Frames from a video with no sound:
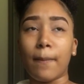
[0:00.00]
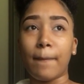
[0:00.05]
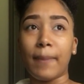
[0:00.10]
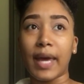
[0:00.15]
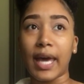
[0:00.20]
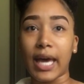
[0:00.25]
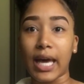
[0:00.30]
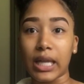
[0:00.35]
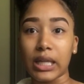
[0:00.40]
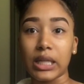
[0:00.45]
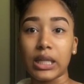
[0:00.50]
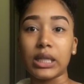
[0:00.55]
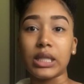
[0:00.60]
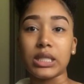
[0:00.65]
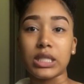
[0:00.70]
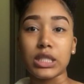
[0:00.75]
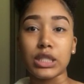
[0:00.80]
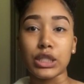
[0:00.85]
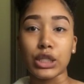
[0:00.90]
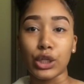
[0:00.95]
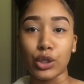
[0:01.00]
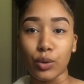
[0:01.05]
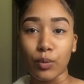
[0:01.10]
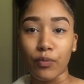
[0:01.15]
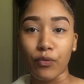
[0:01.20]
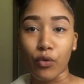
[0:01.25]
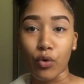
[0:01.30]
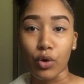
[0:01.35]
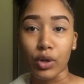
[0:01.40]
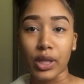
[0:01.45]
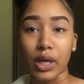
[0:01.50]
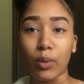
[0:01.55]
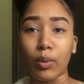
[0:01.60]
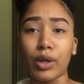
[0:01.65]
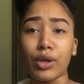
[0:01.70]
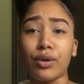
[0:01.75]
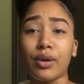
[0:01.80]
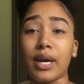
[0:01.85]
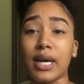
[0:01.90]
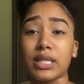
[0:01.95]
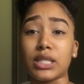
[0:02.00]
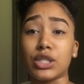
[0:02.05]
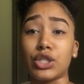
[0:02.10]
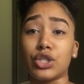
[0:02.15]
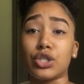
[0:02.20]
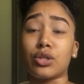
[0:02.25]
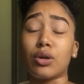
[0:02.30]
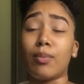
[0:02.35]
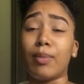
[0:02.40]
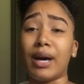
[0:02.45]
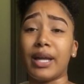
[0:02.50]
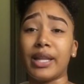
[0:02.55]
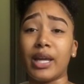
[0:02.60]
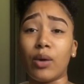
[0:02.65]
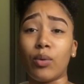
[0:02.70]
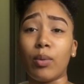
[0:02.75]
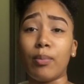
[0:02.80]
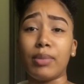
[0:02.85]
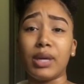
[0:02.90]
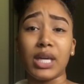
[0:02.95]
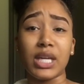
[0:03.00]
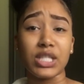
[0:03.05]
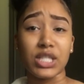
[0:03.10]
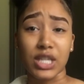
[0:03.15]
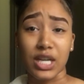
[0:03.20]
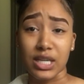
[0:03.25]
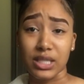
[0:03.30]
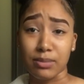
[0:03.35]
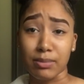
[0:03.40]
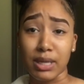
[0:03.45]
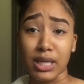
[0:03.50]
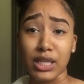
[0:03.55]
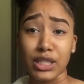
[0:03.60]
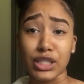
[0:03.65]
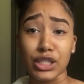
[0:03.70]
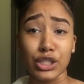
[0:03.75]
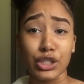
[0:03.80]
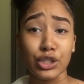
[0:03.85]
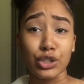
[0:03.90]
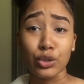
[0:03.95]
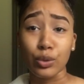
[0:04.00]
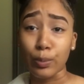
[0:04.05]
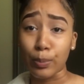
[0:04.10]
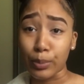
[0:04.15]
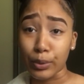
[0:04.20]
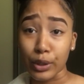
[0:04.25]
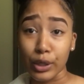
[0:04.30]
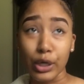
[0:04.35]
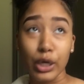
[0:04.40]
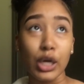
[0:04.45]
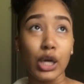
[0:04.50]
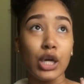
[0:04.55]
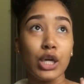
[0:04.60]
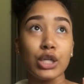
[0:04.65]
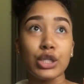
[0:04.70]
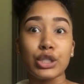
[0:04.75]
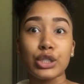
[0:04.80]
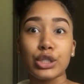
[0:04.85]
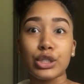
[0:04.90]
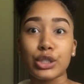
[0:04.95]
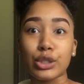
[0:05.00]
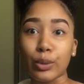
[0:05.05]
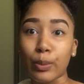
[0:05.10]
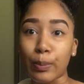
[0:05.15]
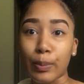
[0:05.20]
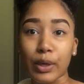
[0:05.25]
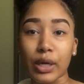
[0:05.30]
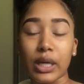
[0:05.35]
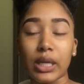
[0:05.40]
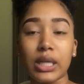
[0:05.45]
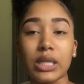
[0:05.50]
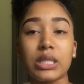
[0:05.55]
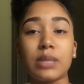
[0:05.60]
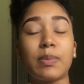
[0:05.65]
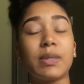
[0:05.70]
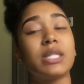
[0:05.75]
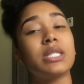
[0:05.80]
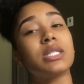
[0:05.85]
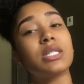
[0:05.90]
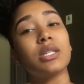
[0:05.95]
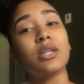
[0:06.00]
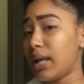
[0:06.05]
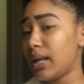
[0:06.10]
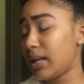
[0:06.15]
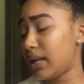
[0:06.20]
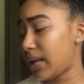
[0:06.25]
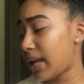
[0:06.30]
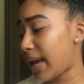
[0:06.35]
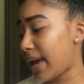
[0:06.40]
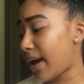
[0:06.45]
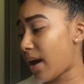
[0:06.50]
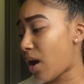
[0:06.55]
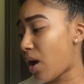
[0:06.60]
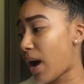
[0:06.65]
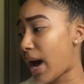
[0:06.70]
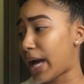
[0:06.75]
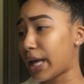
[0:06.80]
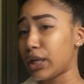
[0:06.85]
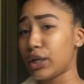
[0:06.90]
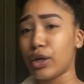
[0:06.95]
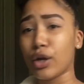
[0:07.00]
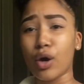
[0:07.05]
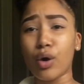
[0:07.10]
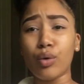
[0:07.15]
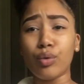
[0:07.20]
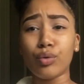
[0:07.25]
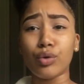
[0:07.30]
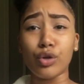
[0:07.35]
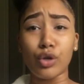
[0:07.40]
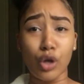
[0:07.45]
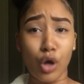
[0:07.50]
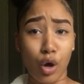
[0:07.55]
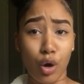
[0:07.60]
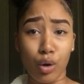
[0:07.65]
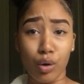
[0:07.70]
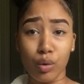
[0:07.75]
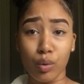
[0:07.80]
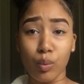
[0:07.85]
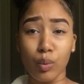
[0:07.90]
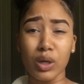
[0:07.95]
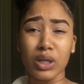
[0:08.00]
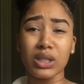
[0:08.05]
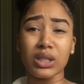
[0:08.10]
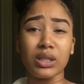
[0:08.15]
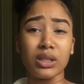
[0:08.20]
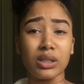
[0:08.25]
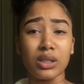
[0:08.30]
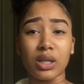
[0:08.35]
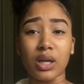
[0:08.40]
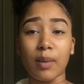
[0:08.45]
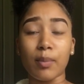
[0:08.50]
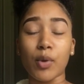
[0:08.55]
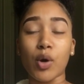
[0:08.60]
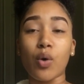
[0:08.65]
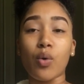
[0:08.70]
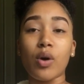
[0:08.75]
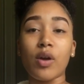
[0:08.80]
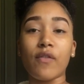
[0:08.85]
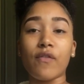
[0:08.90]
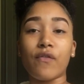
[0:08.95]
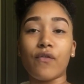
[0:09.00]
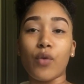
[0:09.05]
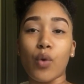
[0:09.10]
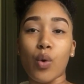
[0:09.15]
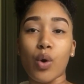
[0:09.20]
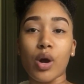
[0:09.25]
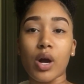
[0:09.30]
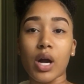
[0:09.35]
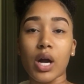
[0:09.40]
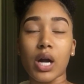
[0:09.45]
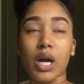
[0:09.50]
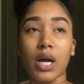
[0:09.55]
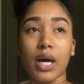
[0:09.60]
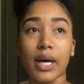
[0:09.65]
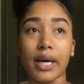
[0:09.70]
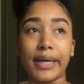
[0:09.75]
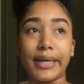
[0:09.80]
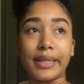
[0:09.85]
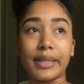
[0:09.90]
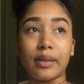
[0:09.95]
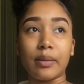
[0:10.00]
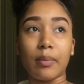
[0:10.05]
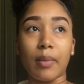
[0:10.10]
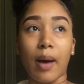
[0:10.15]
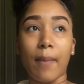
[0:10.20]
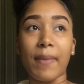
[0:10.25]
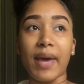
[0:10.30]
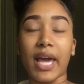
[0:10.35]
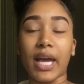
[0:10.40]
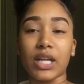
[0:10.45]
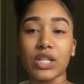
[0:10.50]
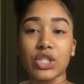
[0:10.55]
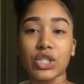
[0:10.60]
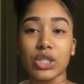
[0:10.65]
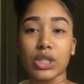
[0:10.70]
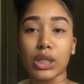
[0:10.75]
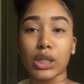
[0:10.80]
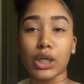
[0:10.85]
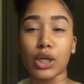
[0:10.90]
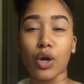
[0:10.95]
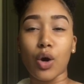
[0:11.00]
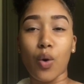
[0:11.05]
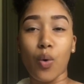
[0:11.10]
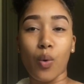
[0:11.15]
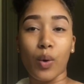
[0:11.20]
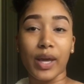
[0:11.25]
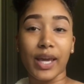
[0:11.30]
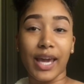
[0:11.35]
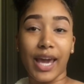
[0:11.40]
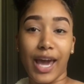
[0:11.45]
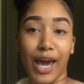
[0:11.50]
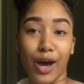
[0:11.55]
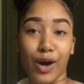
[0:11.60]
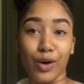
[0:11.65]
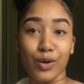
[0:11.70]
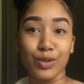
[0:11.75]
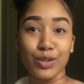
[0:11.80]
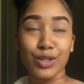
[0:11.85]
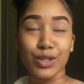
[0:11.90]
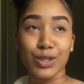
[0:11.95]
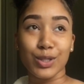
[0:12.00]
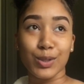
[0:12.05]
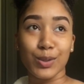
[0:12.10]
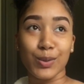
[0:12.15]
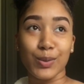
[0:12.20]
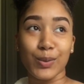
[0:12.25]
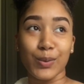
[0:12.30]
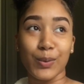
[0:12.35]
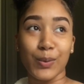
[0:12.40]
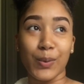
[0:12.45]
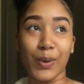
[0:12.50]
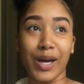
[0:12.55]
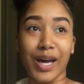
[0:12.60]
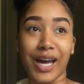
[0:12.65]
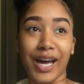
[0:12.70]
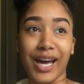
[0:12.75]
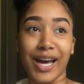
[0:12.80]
palette this is a dupe for. That way you guys can just go buy that one. BH Cosmetics is super inexpensive. Now I don't know what look I'm going for. I'm actually going out to